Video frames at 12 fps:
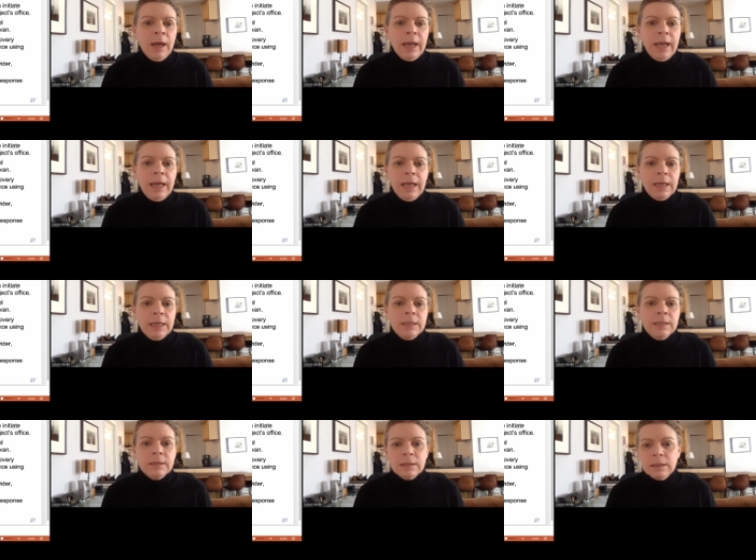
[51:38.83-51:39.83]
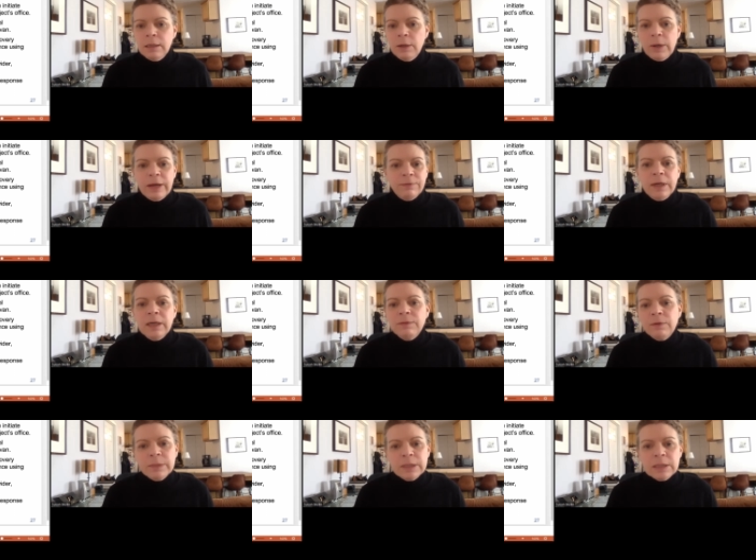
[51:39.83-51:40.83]
And, have funding
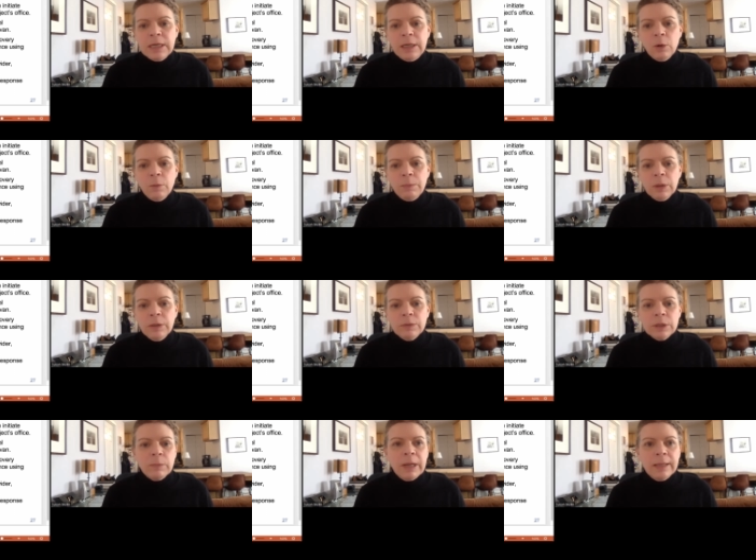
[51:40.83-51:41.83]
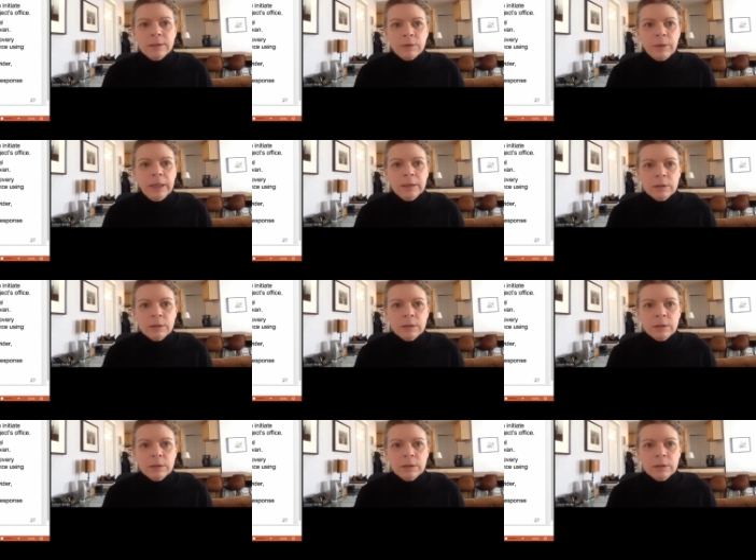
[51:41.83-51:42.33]
from a state opioid response grant.